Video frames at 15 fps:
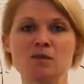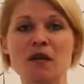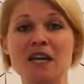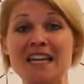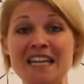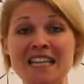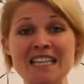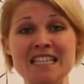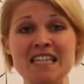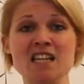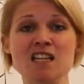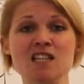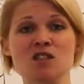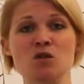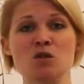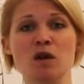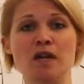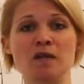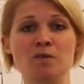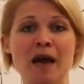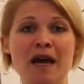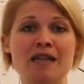To make it easier, it's
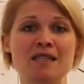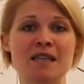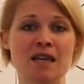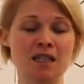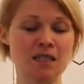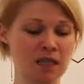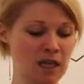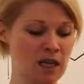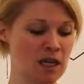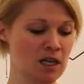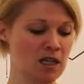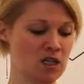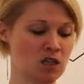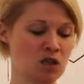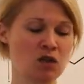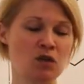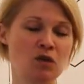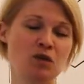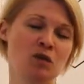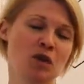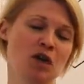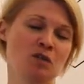always better to
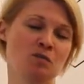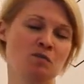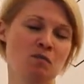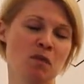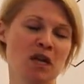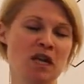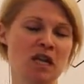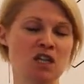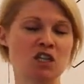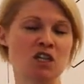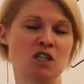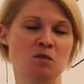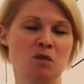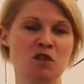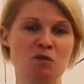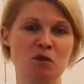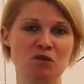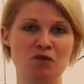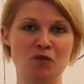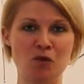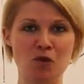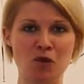do as many adjustments
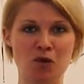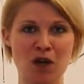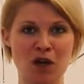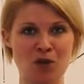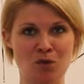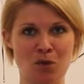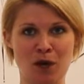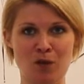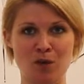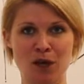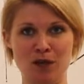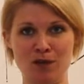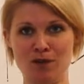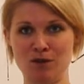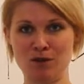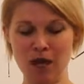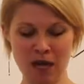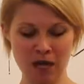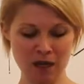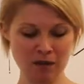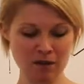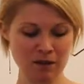before you get your baby as you
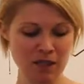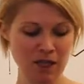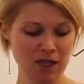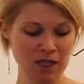can.